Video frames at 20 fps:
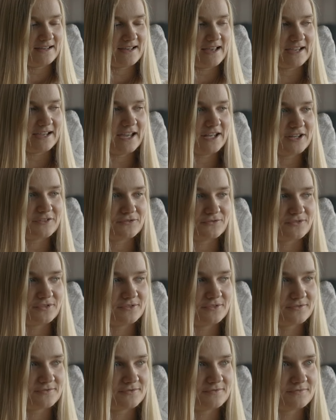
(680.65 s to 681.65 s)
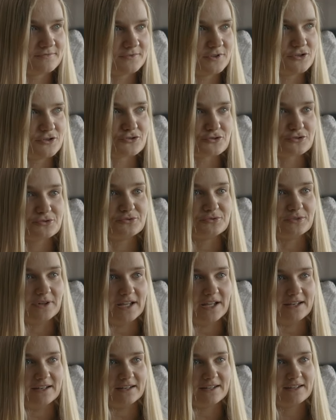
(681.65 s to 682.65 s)
I kind of grew
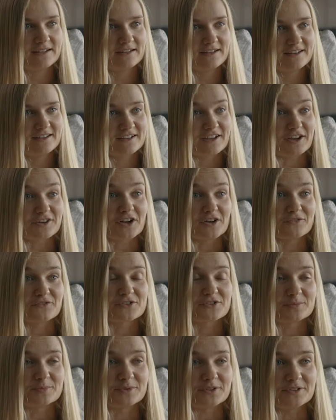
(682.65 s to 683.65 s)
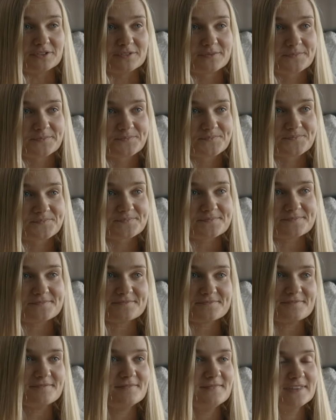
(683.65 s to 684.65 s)
and got comfortable
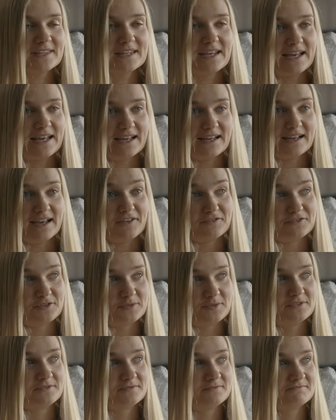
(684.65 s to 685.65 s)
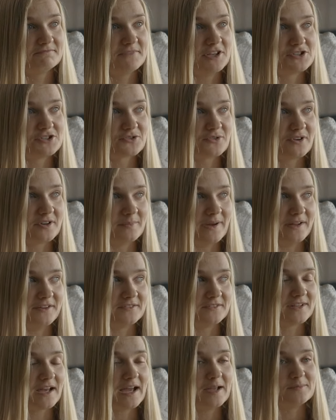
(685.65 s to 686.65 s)
after a short amount
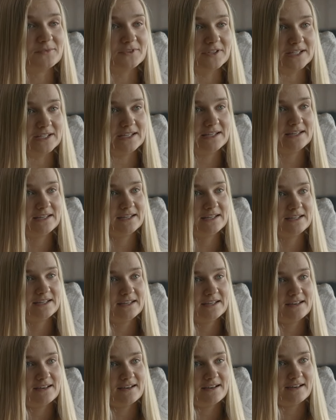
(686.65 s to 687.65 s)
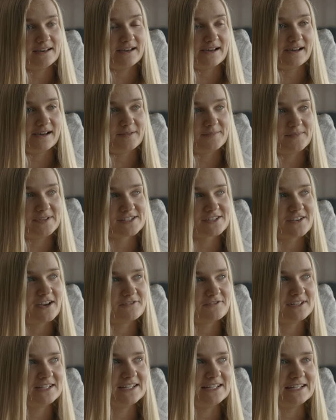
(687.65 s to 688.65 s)
of time, really. And so I
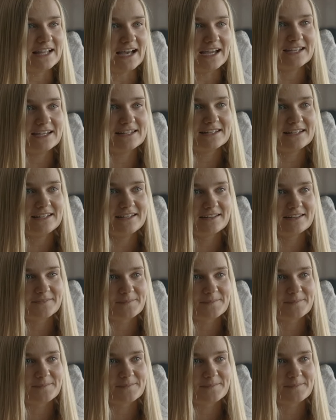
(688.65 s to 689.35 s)
really liked it.